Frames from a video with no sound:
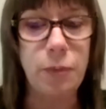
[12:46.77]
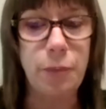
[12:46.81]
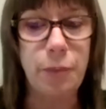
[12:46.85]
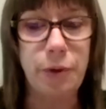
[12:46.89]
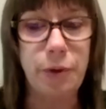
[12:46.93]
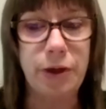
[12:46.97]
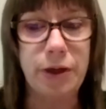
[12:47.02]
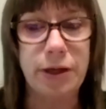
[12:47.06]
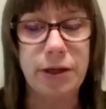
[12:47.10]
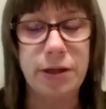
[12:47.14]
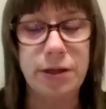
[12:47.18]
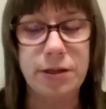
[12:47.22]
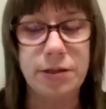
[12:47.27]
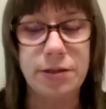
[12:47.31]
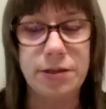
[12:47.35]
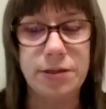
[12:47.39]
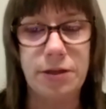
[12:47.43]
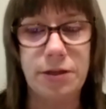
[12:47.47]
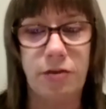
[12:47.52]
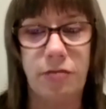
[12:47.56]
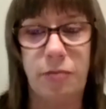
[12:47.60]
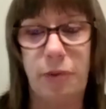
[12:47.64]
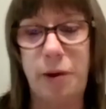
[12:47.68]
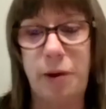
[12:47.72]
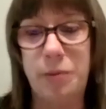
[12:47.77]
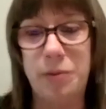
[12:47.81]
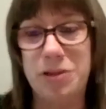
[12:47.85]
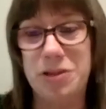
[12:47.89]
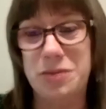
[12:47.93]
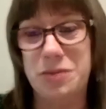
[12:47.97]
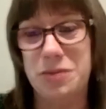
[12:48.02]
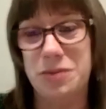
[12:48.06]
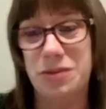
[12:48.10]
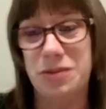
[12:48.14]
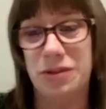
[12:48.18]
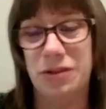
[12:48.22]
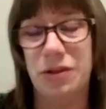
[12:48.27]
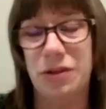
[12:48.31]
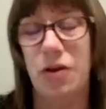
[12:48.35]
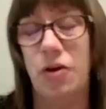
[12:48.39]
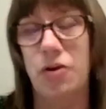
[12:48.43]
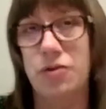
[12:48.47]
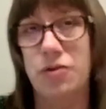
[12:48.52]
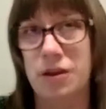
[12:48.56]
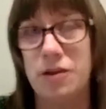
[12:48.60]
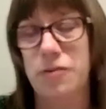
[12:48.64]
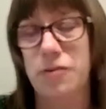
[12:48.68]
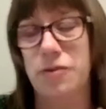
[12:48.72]
their book is self-published,
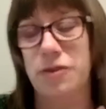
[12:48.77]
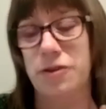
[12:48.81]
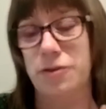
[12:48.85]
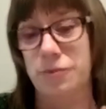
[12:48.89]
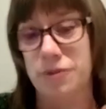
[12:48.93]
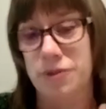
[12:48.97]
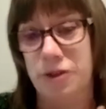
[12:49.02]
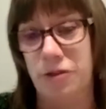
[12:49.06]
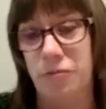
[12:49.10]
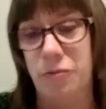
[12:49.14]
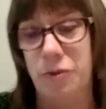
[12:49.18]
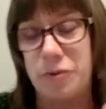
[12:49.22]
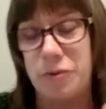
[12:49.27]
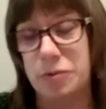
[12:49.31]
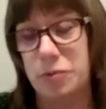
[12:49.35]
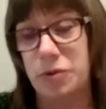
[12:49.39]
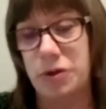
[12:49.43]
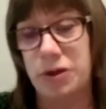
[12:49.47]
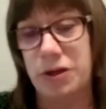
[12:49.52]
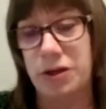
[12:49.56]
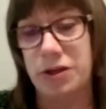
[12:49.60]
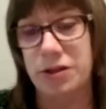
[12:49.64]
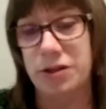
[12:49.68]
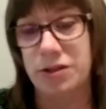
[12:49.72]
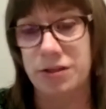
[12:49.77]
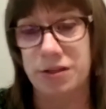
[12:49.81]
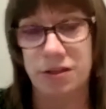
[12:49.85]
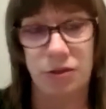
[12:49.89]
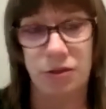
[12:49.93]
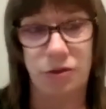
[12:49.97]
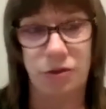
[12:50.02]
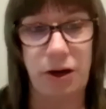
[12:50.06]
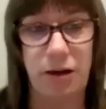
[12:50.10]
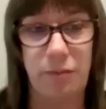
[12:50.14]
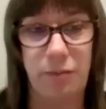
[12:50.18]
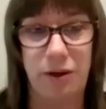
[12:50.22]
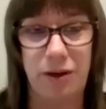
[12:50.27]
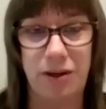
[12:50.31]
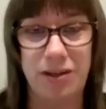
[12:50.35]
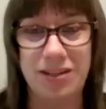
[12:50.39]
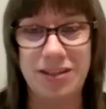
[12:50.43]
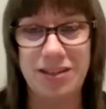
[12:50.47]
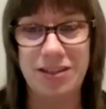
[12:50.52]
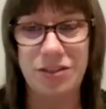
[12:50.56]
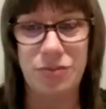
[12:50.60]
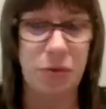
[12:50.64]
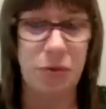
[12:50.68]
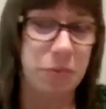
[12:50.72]
or their self-published book is great
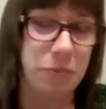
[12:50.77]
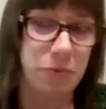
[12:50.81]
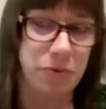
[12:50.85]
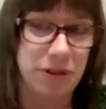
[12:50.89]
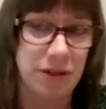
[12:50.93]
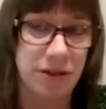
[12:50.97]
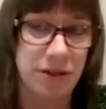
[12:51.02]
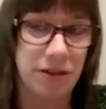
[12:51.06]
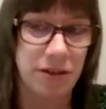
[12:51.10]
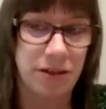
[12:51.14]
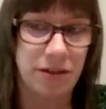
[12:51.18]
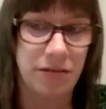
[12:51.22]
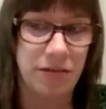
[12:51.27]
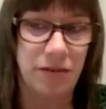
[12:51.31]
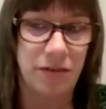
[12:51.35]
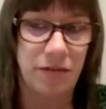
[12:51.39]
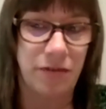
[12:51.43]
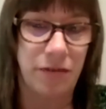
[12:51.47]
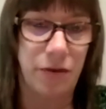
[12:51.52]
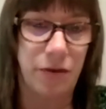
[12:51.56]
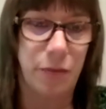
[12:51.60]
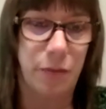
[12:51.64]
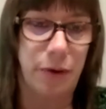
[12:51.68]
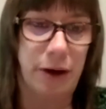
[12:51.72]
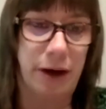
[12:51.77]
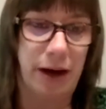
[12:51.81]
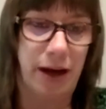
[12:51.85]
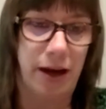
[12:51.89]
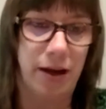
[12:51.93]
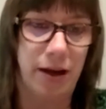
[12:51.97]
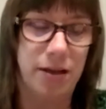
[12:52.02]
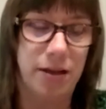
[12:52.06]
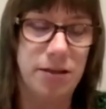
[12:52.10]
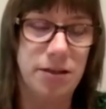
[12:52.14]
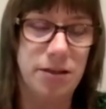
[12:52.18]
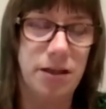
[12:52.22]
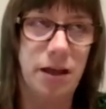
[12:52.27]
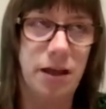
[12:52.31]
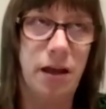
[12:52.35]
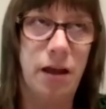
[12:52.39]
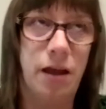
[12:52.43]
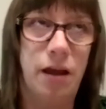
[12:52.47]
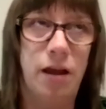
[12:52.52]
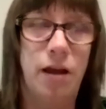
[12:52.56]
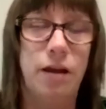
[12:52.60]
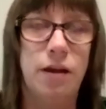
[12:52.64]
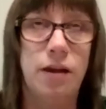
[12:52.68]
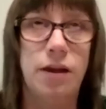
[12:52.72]
because it's representative of their brand.
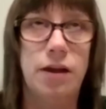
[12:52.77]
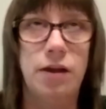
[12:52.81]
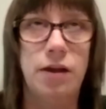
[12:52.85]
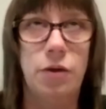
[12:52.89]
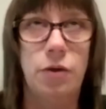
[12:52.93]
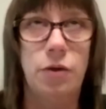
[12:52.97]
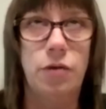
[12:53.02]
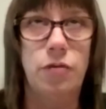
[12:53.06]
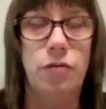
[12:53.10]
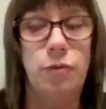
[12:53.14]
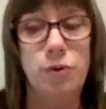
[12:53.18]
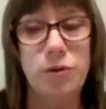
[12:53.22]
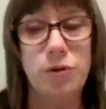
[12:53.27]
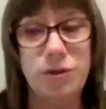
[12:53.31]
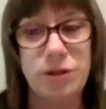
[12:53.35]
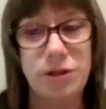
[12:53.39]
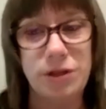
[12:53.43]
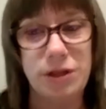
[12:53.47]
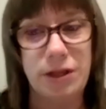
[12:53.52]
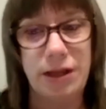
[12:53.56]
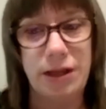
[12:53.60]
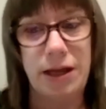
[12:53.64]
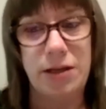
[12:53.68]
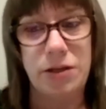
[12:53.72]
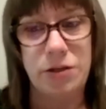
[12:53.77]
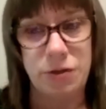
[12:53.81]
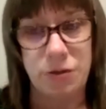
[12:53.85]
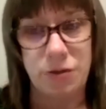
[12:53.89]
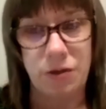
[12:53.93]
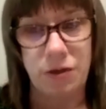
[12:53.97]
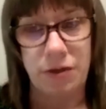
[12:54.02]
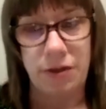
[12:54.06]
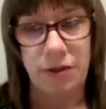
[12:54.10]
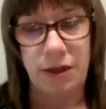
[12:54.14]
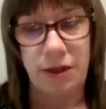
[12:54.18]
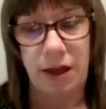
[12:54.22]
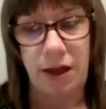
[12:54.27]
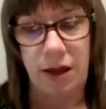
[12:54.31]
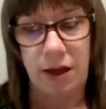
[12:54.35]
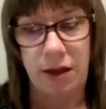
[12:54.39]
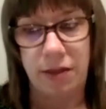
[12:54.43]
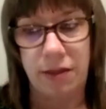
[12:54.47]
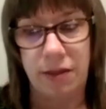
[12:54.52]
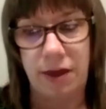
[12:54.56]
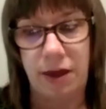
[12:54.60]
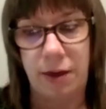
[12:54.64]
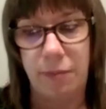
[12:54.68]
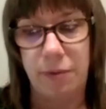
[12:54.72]
Fortunately, I do
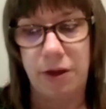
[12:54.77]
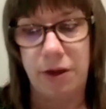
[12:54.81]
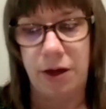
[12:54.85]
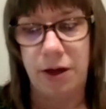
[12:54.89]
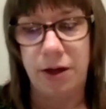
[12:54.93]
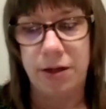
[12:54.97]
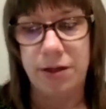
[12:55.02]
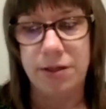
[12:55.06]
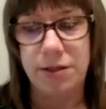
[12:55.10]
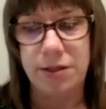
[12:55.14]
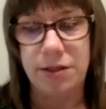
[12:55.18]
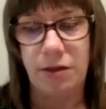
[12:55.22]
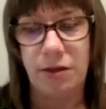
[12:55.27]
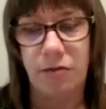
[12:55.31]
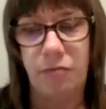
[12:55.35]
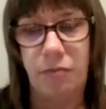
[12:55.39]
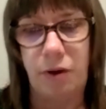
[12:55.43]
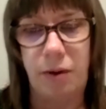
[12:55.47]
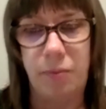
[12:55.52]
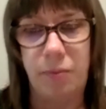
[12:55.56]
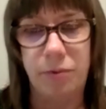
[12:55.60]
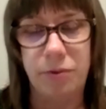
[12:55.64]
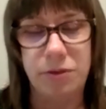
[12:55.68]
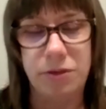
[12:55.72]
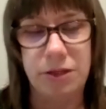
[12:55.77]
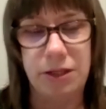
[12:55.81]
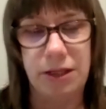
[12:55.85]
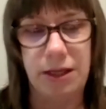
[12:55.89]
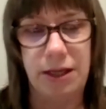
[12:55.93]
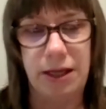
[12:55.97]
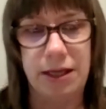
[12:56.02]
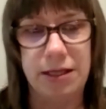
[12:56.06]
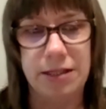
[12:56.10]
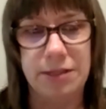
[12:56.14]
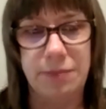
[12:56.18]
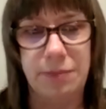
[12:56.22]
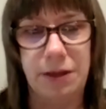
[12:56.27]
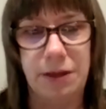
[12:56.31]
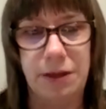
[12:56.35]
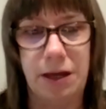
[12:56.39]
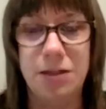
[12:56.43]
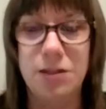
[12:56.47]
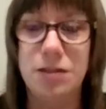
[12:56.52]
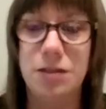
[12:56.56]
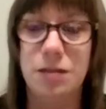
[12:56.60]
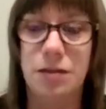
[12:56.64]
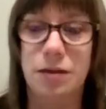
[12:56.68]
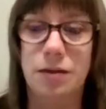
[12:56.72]
think that because self-publishing has
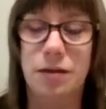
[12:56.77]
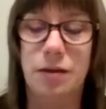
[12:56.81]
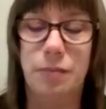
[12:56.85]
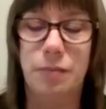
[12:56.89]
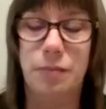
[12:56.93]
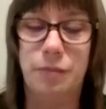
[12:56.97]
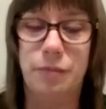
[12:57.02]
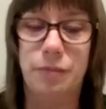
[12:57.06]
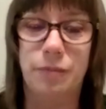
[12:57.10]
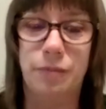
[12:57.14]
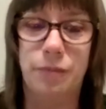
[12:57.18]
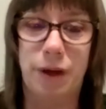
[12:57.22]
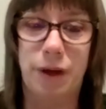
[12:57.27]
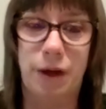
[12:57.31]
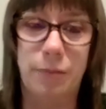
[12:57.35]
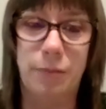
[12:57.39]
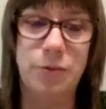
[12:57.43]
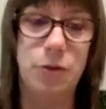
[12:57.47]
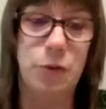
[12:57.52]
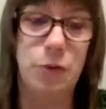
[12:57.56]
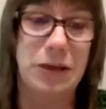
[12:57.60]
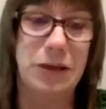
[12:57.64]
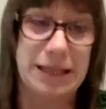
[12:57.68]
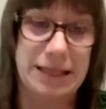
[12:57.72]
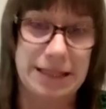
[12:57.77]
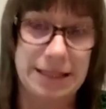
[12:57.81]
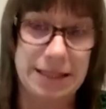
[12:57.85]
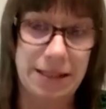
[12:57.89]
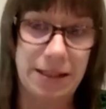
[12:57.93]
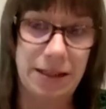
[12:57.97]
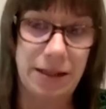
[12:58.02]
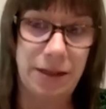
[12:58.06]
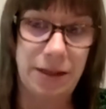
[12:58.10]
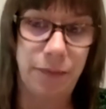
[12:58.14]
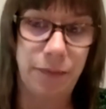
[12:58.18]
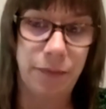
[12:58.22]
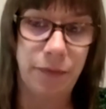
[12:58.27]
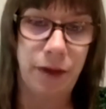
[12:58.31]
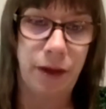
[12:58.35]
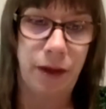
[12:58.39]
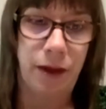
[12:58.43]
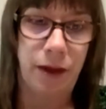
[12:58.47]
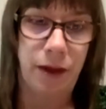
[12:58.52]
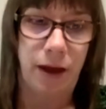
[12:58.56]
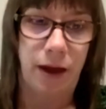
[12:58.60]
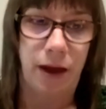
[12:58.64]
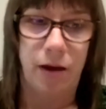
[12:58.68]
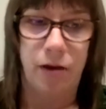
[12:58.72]
become so easy
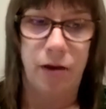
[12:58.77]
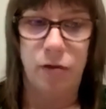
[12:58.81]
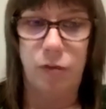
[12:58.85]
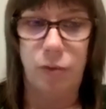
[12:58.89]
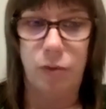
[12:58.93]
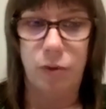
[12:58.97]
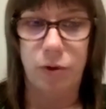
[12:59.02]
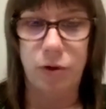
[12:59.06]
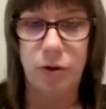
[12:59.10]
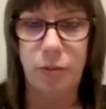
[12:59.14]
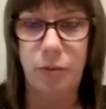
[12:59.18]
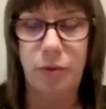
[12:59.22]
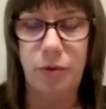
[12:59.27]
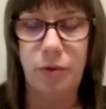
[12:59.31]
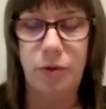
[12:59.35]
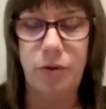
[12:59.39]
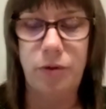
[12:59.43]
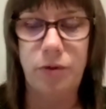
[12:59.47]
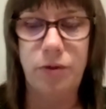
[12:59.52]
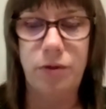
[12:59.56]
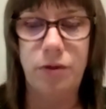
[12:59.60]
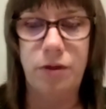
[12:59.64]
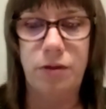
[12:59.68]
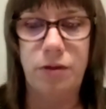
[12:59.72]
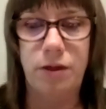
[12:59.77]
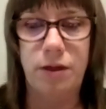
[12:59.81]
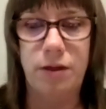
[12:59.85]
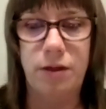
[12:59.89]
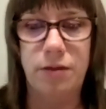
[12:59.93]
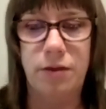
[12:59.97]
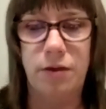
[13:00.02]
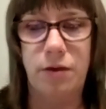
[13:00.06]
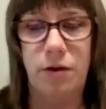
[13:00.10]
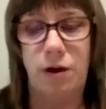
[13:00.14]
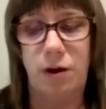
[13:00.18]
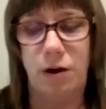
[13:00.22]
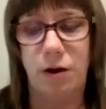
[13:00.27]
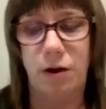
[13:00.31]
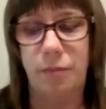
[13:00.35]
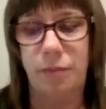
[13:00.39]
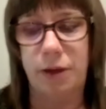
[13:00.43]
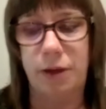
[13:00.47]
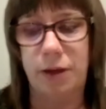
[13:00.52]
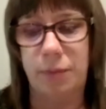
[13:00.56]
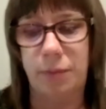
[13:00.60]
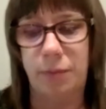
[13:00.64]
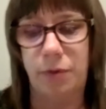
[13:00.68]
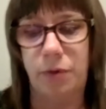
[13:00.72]
and affordable, that there are
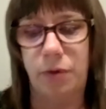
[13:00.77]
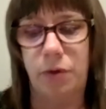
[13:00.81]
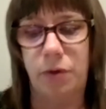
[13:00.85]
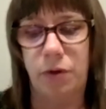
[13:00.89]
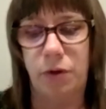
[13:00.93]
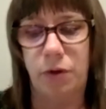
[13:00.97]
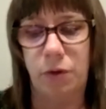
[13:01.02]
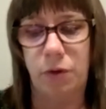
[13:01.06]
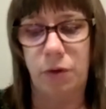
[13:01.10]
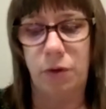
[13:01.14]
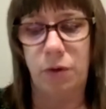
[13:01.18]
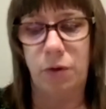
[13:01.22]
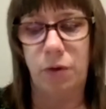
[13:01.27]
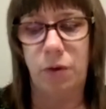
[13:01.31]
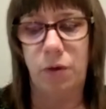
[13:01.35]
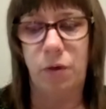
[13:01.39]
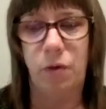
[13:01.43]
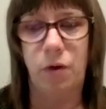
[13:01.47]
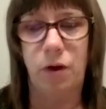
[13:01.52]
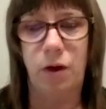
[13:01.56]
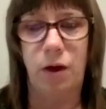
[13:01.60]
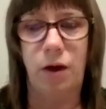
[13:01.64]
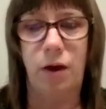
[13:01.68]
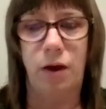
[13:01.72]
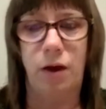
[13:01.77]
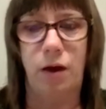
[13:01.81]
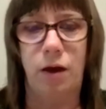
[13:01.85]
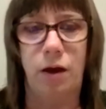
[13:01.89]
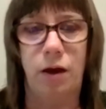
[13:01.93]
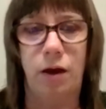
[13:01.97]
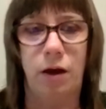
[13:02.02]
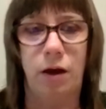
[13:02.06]
people who